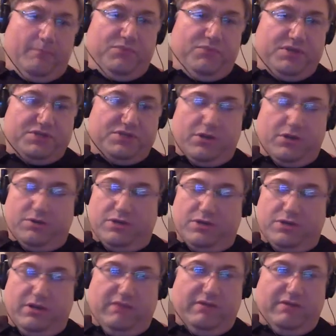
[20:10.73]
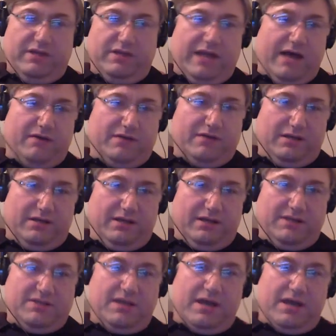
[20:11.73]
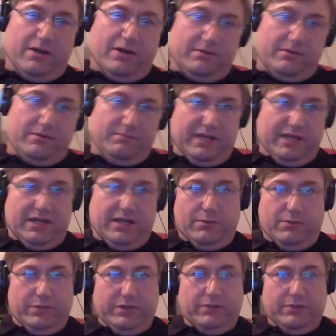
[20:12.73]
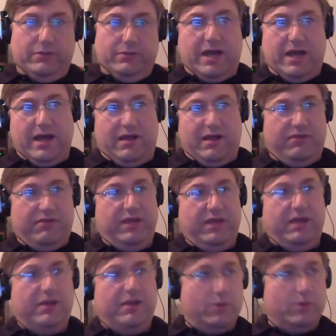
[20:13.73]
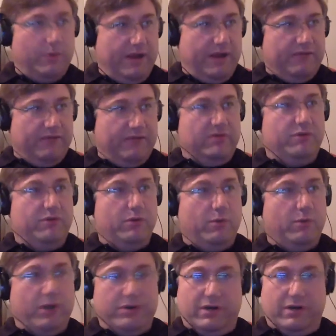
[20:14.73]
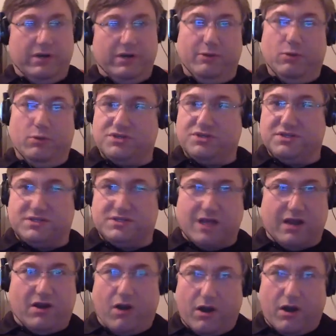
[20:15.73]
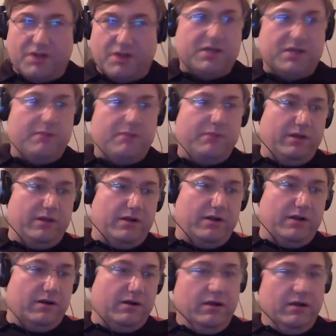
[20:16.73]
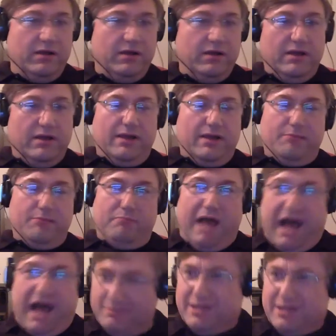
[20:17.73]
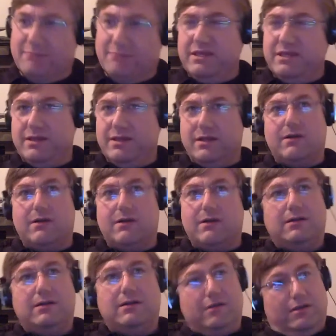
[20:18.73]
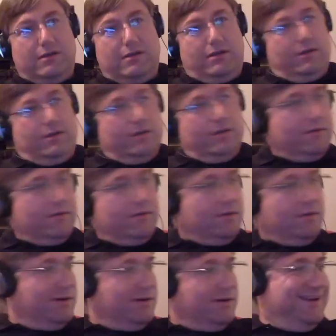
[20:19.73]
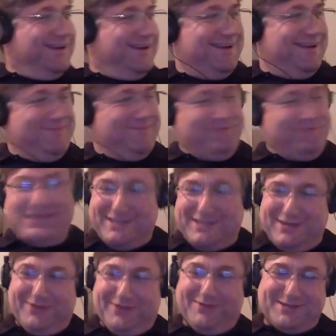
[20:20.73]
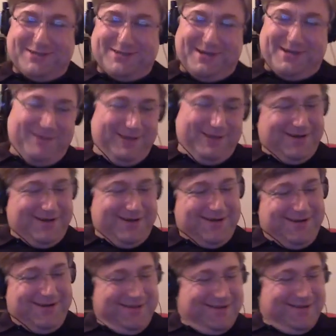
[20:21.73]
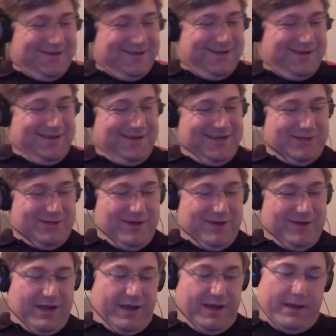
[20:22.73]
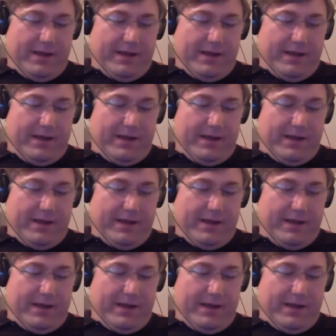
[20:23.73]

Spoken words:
So don't even doubt that it's not like a real kind of thing or whatever. If you were wondering, I mean, Orson Scott Card is going to be there. I'm going to be there. You know, P.T. Hilton is going to be there. He's a great guy.